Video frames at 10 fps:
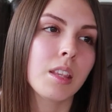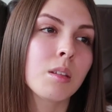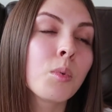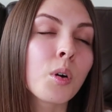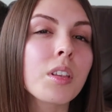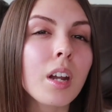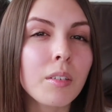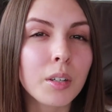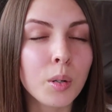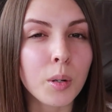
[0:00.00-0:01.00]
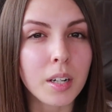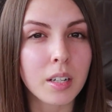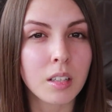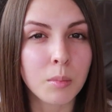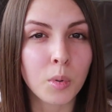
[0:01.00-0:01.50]
And the more that I
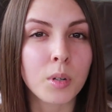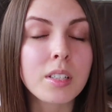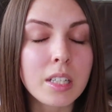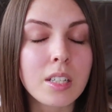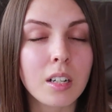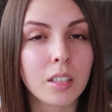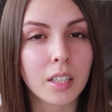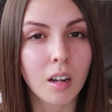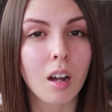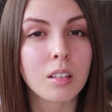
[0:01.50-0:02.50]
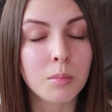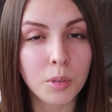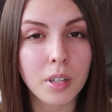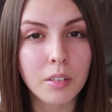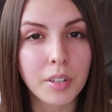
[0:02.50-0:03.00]
recorded and the more detailed I got, the
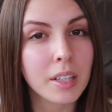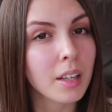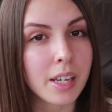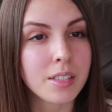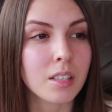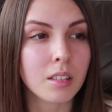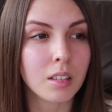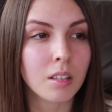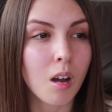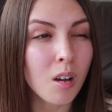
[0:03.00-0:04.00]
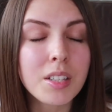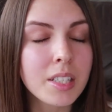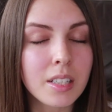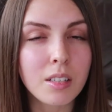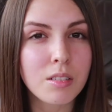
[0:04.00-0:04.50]
more I realized that all the
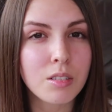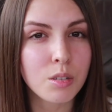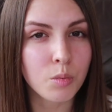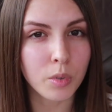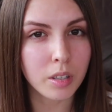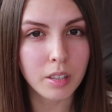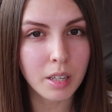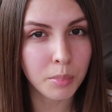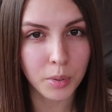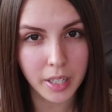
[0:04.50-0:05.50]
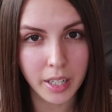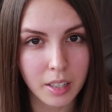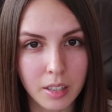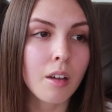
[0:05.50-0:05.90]
details just weren't important.